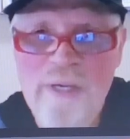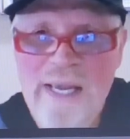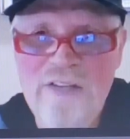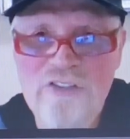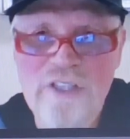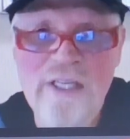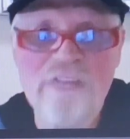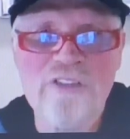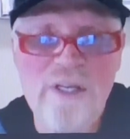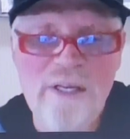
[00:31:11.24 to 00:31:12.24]
can't see
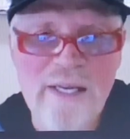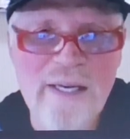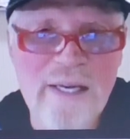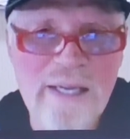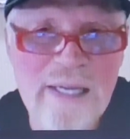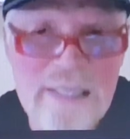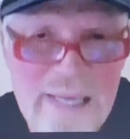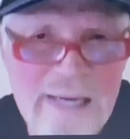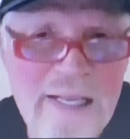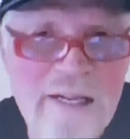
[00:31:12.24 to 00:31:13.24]
it, and
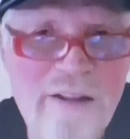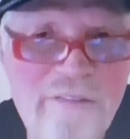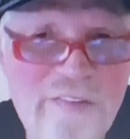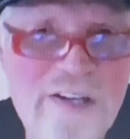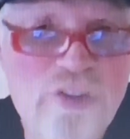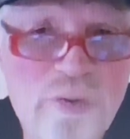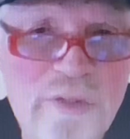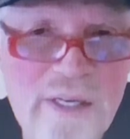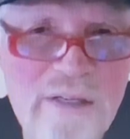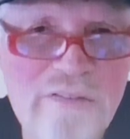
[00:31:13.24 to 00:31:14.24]
yet it affects you
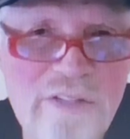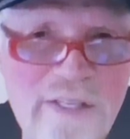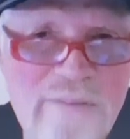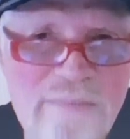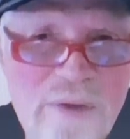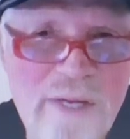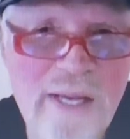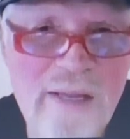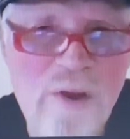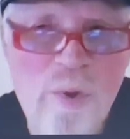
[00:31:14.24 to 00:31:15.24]
negatively,
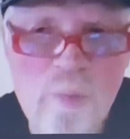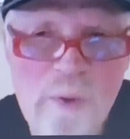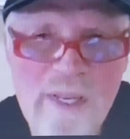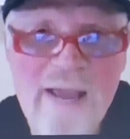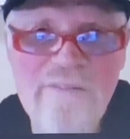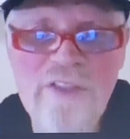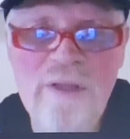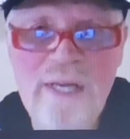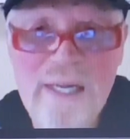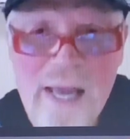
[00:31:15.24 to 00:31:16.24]
okay? We have the
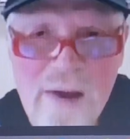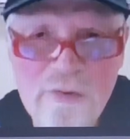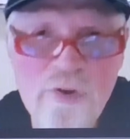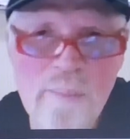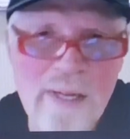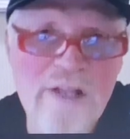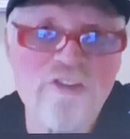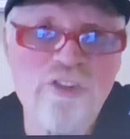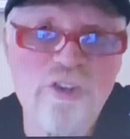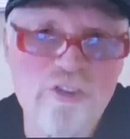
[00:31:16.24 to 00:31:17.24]

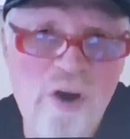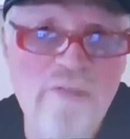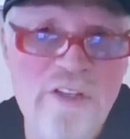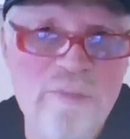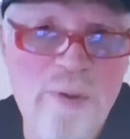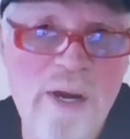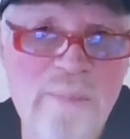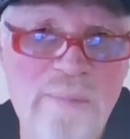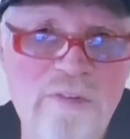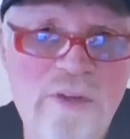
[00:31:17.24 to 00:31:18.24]
counterbalance to solve these
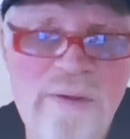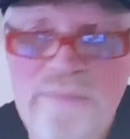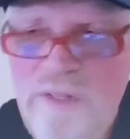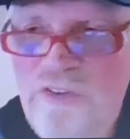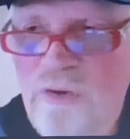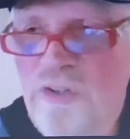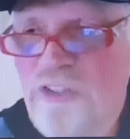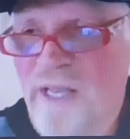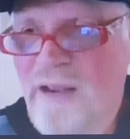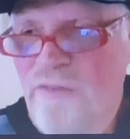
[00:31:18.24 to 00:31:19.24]
problems. So it looks
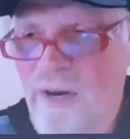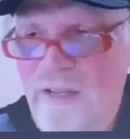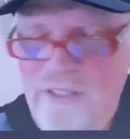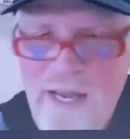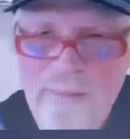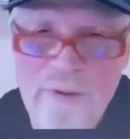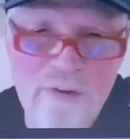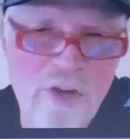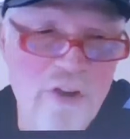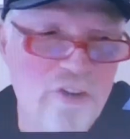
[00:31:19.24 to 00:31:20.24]
like I've run out of time
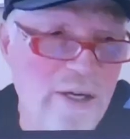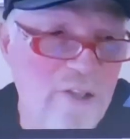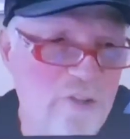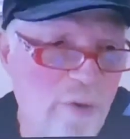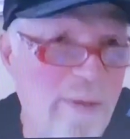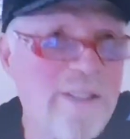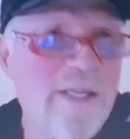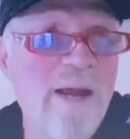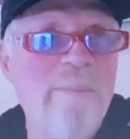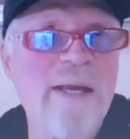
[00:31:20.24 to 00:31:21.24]
here, so I'm going to turn my
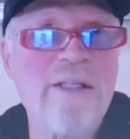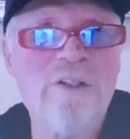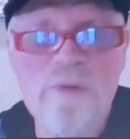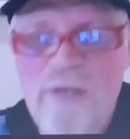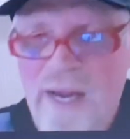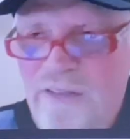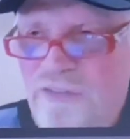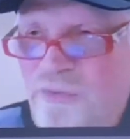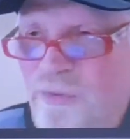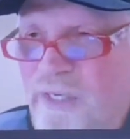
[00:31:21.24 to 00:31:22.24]
time back to you
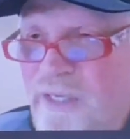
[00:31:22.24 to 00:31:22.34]
guys for